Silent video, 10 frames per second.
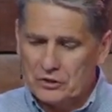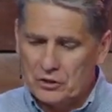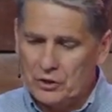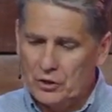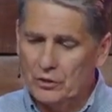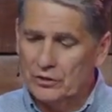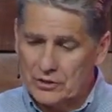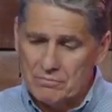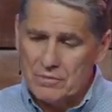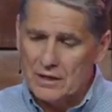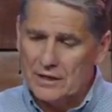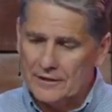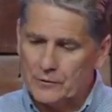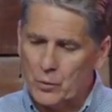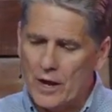to you and to me
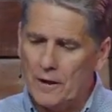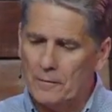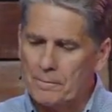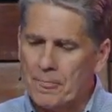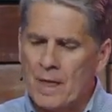as well.